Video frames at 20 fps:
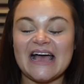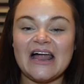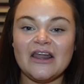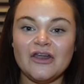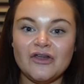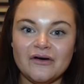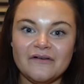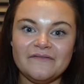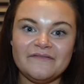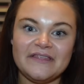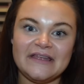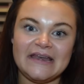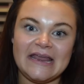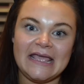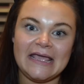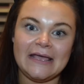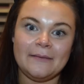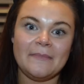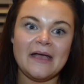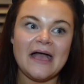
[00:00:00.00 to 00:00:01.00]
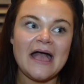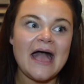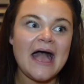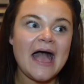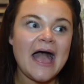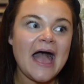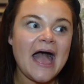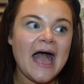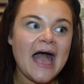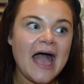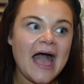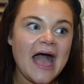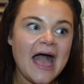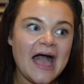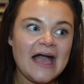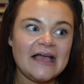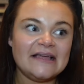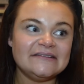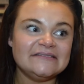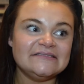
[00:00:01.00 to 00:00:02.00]
I love the name,
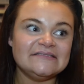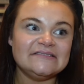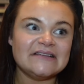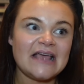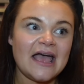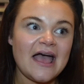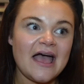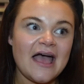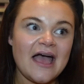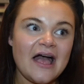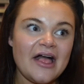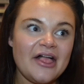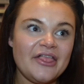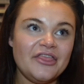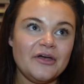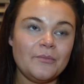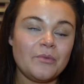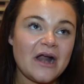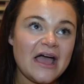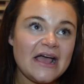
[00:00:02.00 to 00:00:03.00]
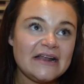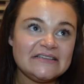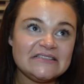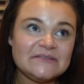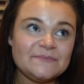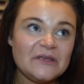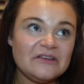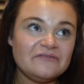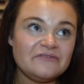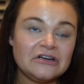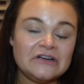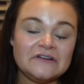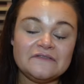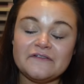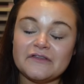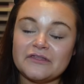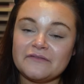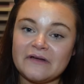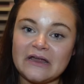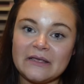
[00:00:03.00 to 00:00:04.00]
and the brand has been running
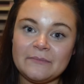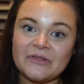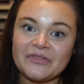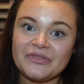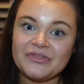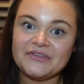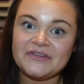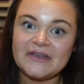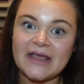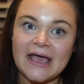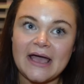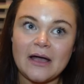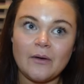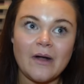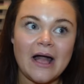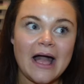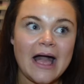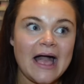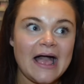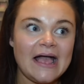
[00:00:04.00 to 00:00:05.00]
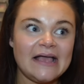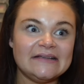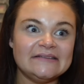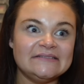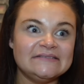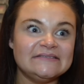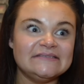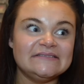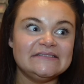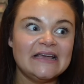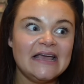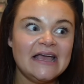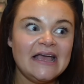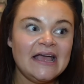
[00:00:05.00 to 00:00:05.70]
for 3 months now, and